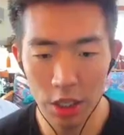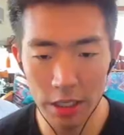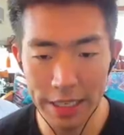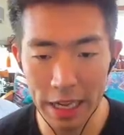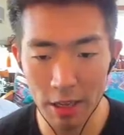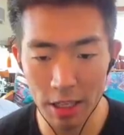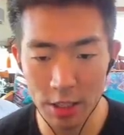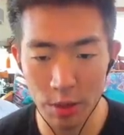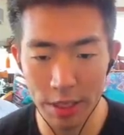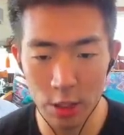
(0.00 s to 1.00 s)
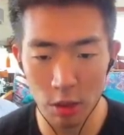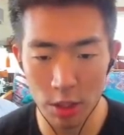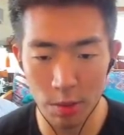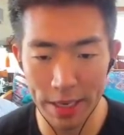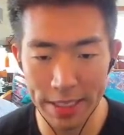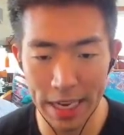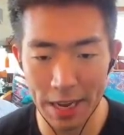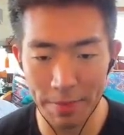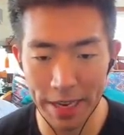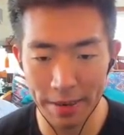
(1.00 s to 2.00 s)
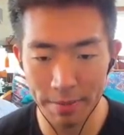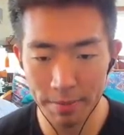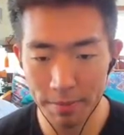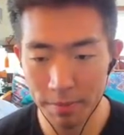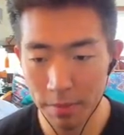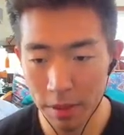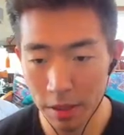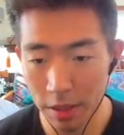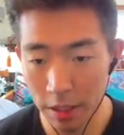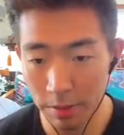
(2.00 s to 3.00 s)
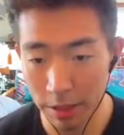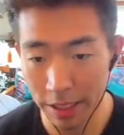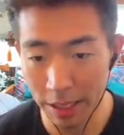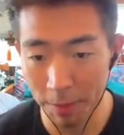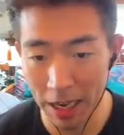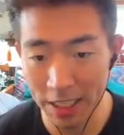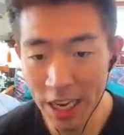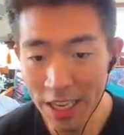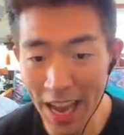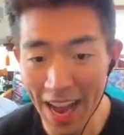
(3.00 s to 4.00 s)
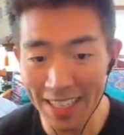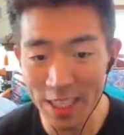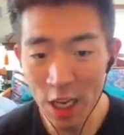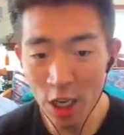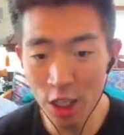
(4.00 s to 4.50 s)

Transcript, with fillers: Sean Taylor, let's run this towards the right side, man. Come on, get the blocks. Yes.